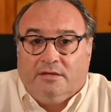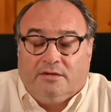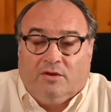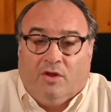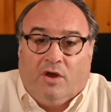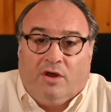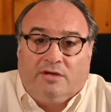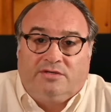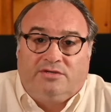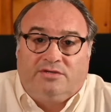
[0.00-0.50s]

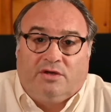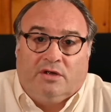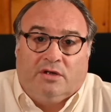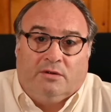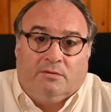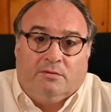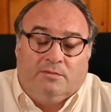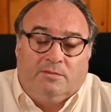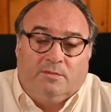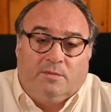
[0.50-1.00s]
long
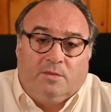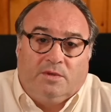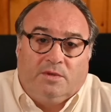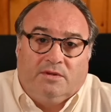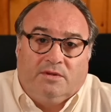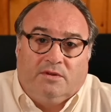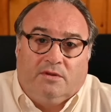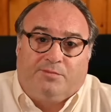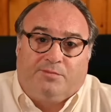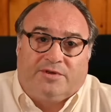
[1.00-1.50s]
term
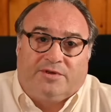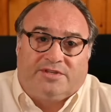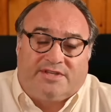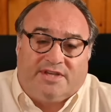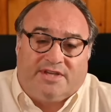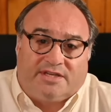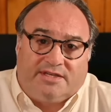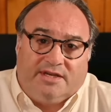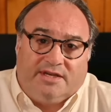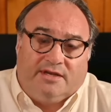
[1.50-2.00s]

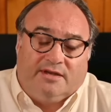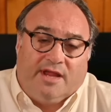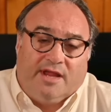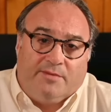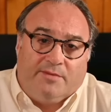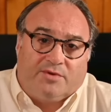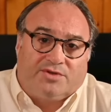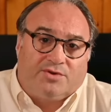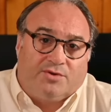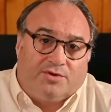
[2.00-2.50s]
persistent
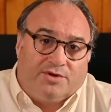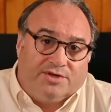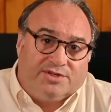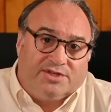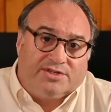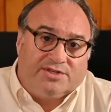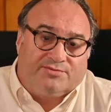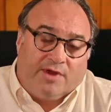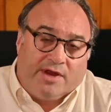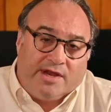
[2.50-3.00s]
labor
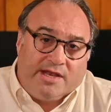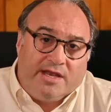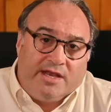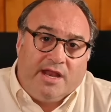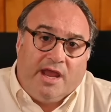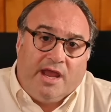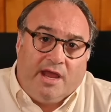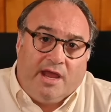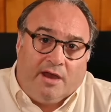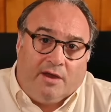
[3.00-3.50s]
shortages right
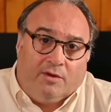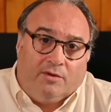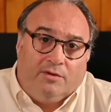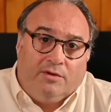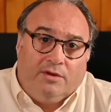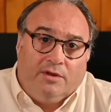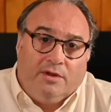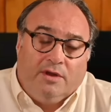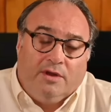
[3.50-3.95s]
now